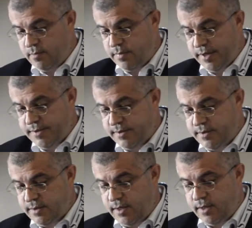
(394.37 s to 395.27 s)

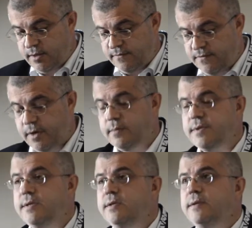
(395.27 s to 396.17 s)
embraces and
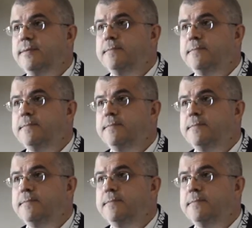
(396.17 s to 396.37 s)
affirms